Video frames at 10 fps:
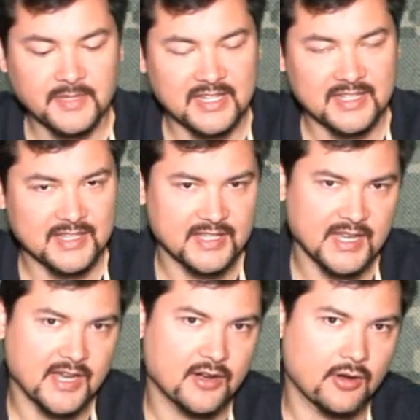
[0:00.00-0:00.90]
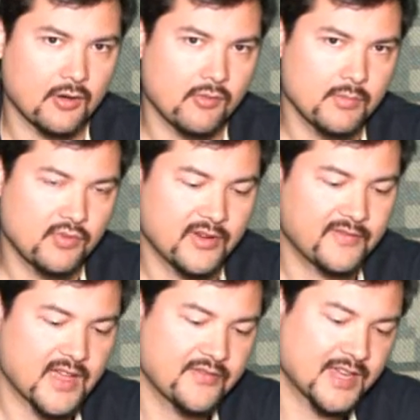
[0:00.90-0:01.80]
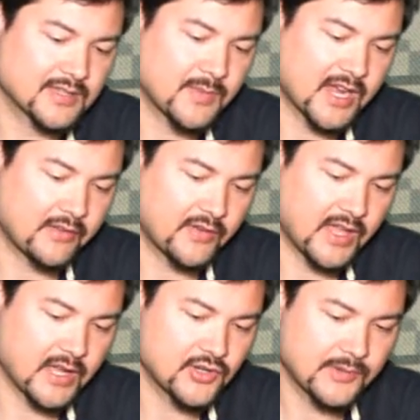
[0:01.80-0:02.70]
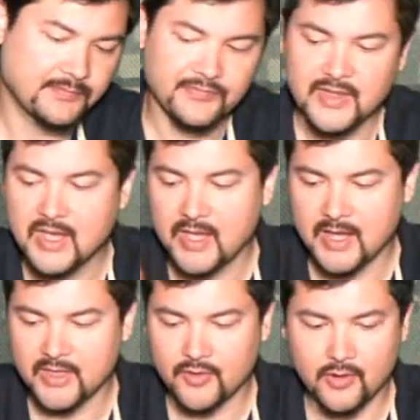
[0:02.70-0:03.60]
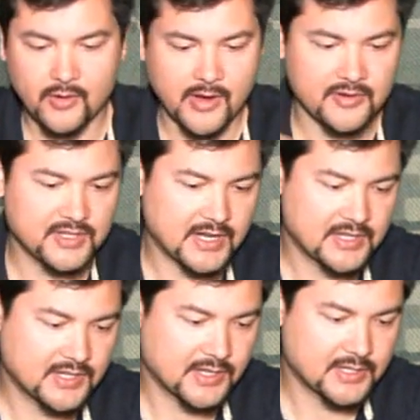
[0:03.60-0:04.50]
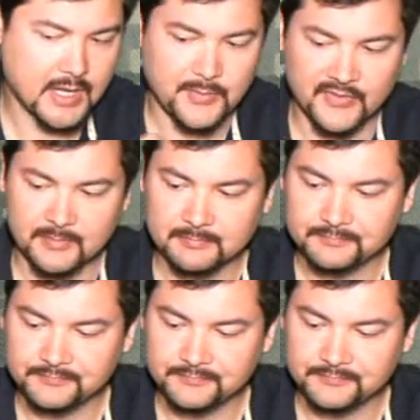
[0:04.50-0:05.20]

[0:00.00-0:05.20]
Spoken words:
optics inside are a 1.5x magnification, and there are iron sights on top of